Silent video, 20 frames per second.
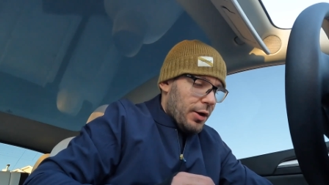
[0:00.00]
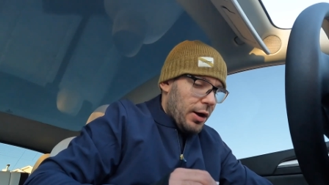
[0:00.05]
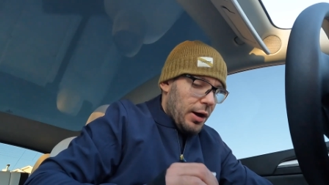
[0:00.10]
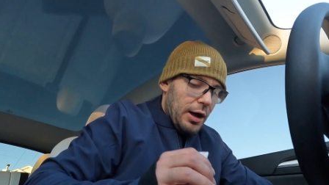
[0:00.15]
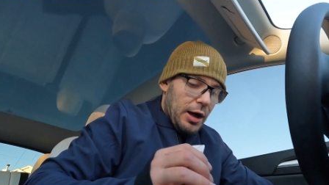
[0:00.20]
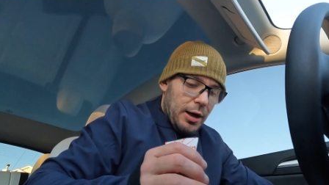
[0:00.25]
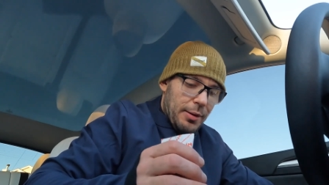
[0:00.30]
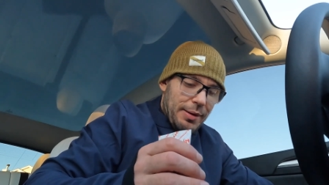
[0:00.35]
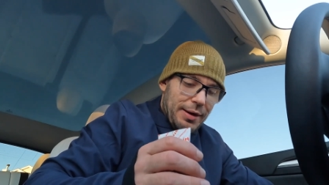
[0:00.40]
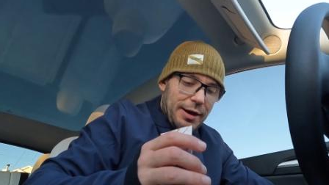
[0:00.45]

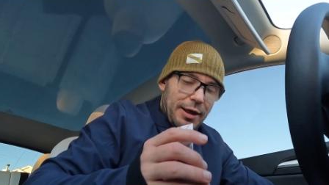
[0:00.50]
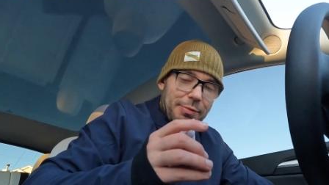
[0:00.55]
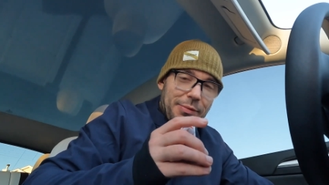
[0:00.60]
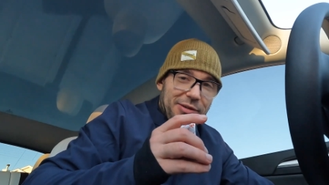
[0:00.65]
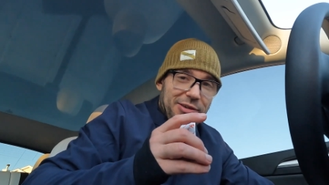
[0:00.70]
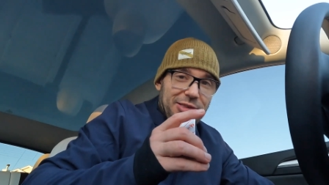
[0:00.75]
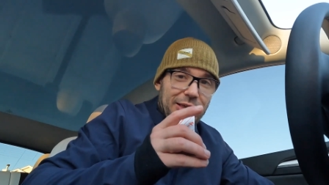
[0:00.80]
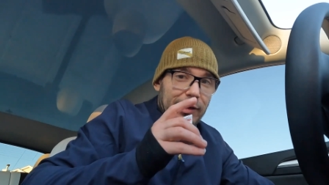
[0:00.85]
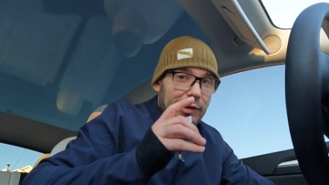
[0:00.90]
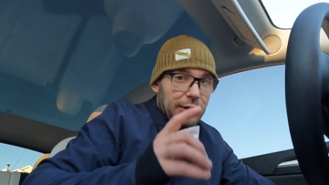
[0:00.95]
And as
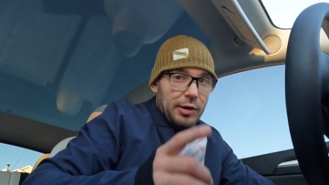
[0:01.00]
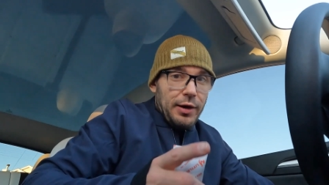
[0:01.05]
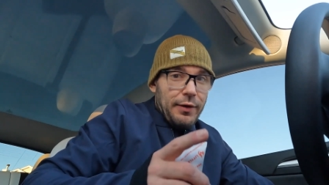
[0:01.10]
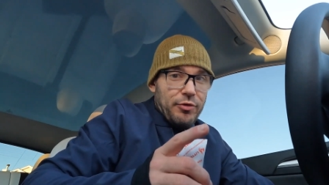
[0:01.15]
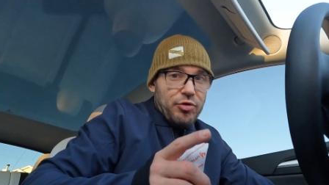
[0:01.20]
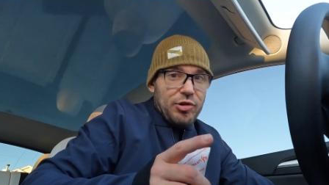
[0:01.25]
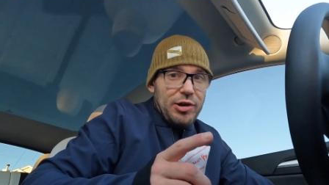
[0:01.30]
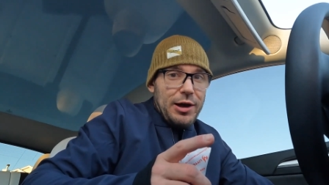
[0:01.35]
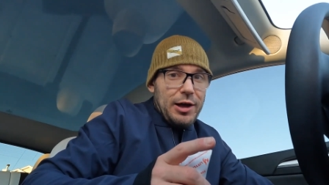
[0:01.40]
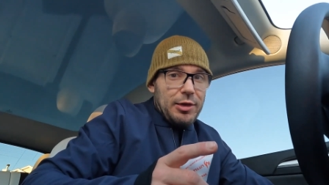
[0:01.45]
much as I
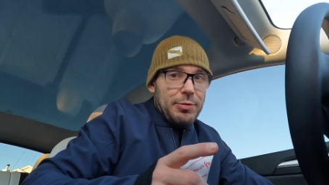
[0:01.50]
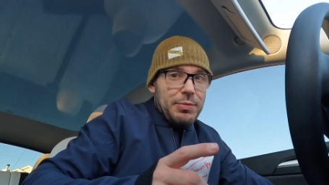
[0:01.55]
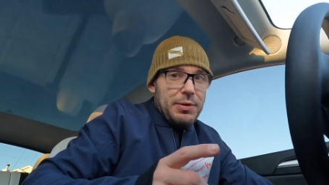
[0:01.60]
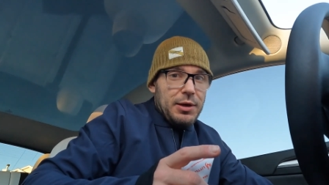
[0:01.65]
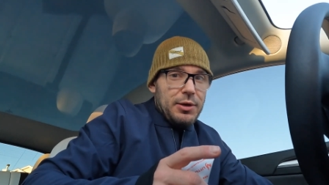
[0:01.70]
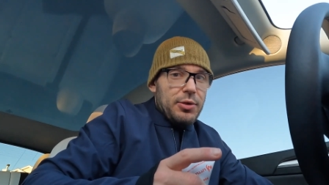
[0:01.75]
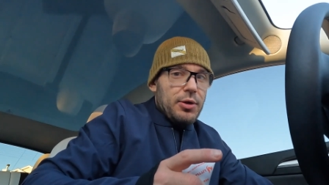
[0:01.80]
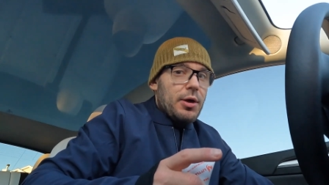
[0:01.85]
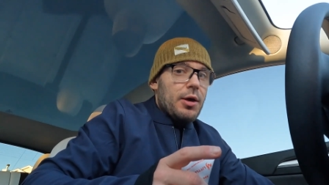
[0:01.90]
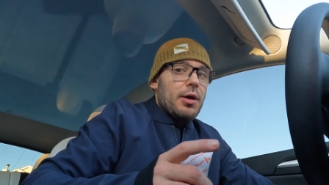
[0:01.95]
love
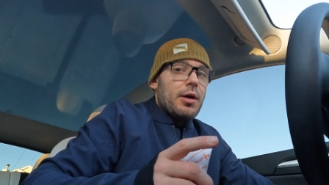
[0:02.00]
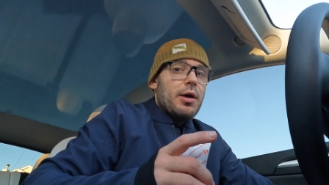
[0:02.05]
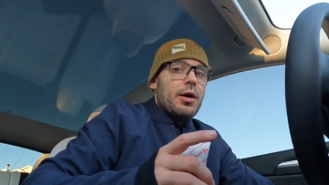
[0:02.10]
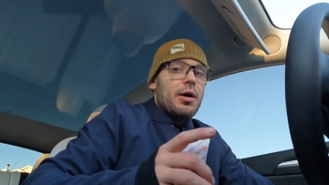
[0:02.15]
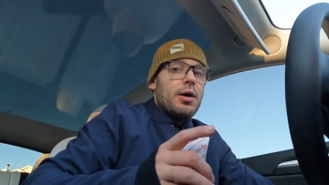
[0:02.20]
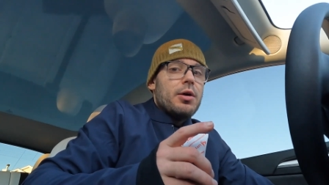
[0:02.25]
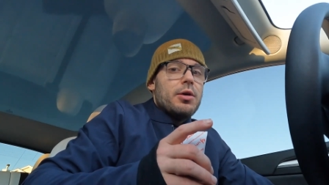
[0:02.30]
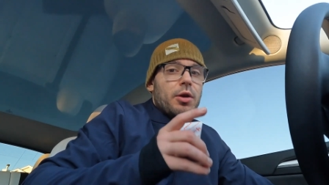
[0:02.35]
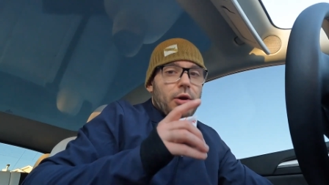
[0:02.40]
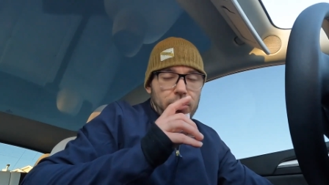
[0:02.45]
Tracksmith,
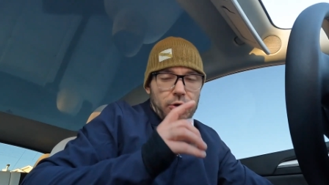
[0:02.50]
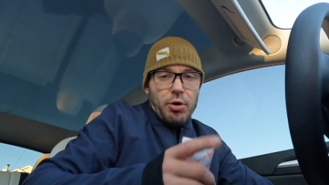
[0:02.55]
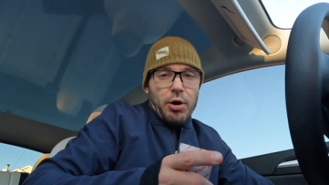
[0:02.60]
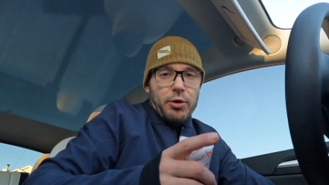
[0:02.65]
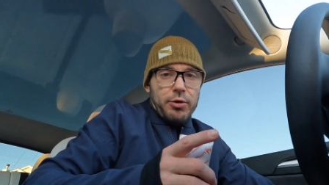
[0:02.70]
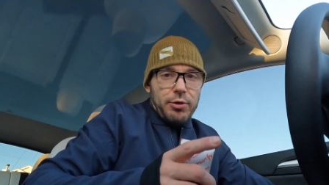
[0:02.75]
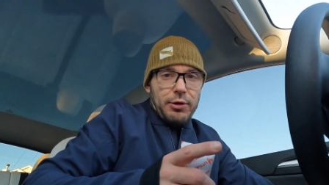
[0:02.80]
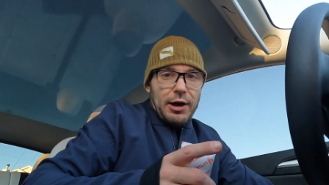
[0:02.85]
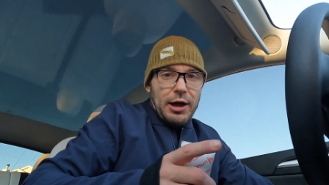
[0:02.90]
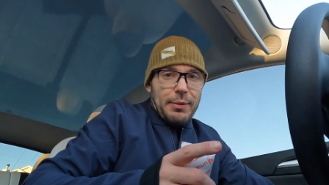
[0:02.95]
you know, you
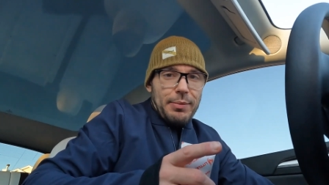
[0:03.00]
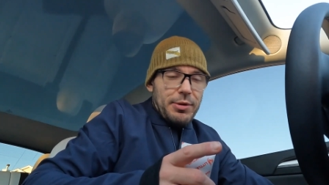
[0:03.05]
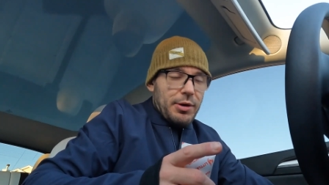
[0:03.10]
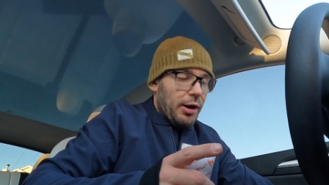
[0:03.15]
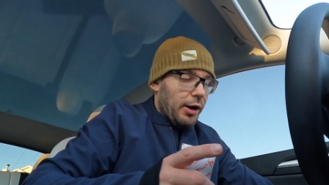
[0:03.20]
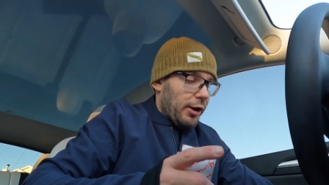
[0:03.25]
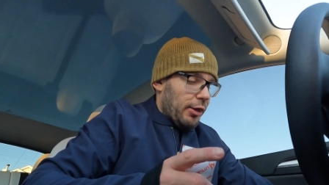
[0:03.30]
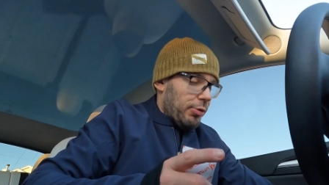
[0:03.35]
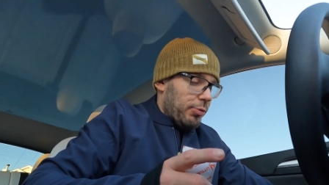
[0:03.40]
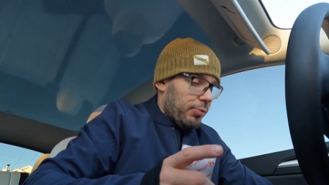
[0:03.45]
also got to be
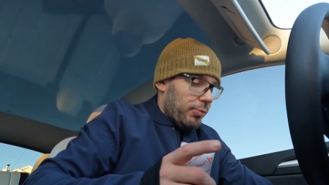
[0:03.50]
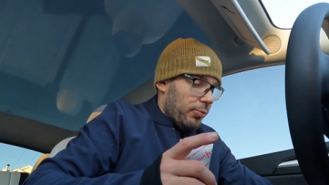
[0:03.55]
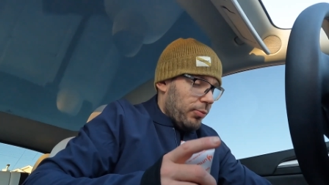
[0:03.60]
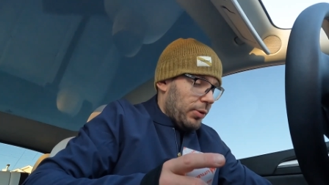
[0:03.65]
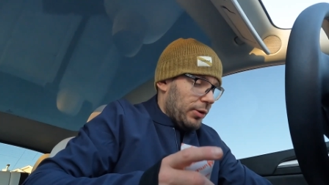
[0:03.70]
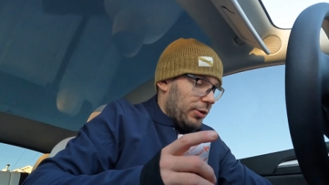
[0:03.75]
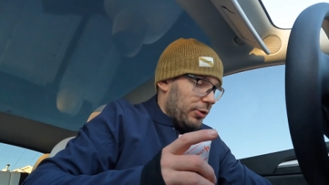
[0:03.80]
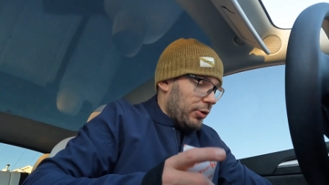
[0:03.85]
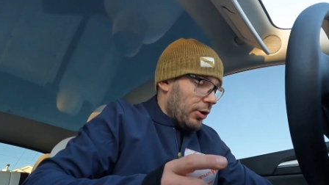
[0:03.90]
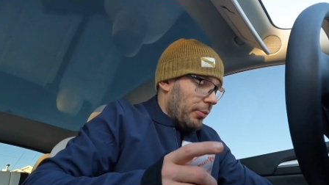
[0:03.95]
honest
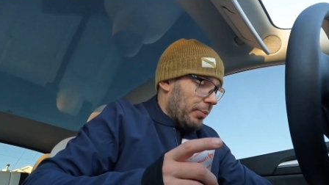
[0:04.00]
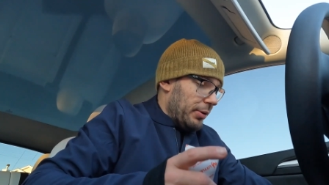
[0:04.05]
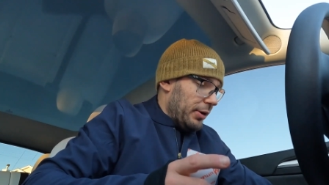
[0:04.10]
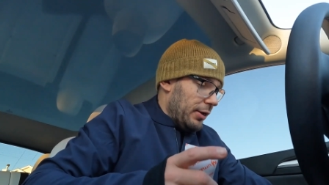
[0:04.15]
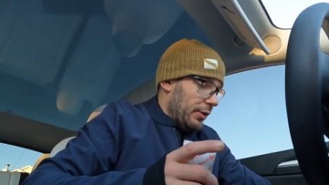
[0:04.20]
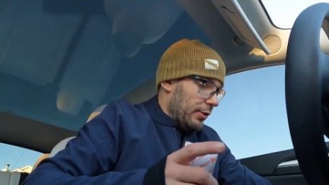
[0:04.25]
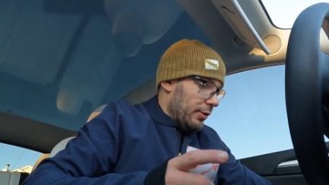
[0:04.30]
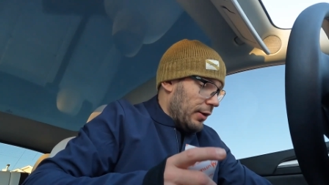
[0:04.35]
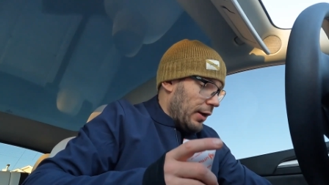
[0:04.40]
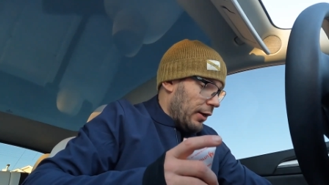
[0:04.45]
with
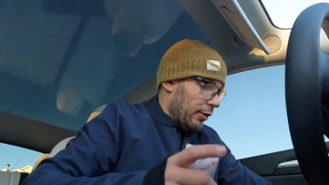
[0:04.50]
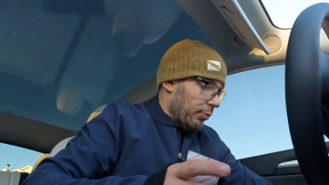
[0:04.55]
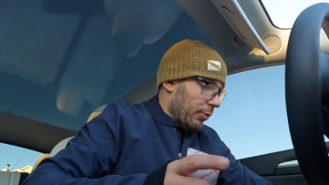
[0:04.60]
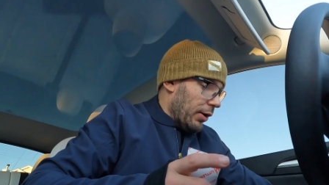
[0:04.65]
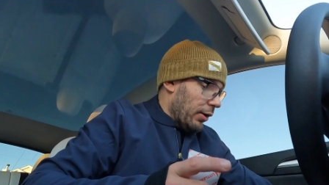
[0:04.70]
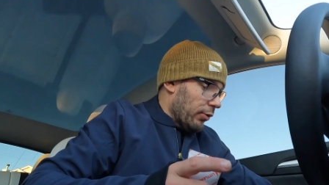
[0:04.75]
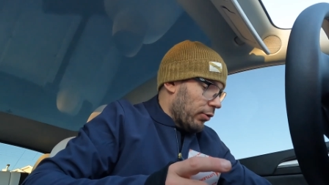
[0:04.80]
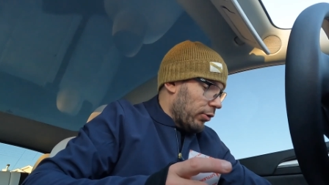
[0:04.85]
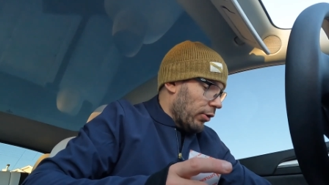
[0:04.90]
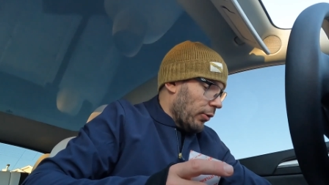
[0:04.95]
companies as
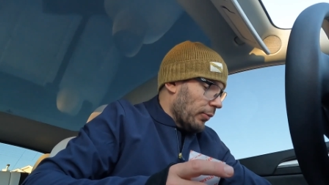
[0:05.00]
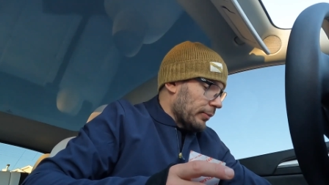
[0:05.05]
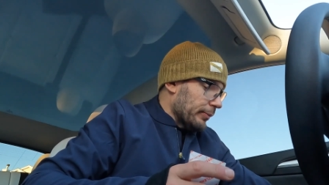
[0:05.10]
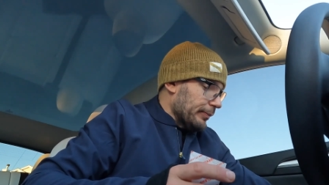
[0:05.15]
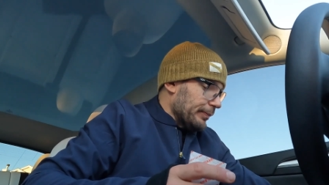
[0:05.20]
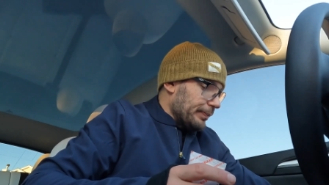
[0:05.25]
well. So